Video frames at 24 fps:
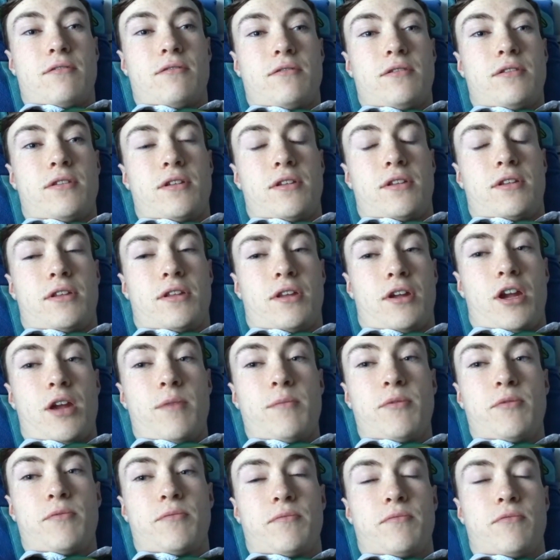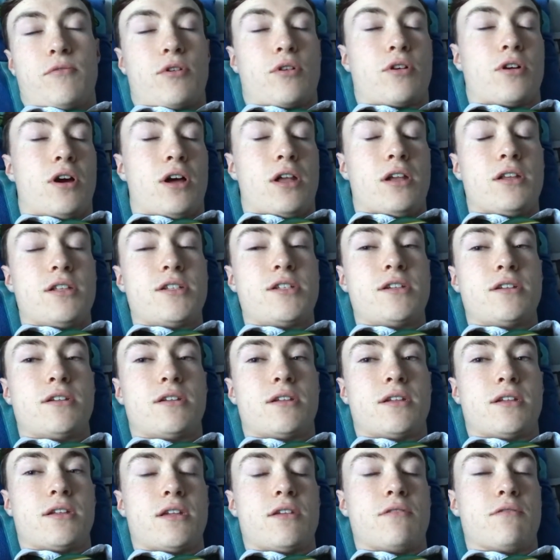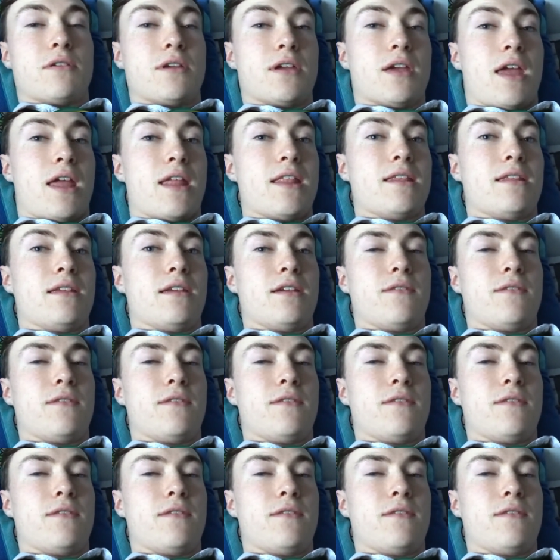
to determine what colleges you can get into.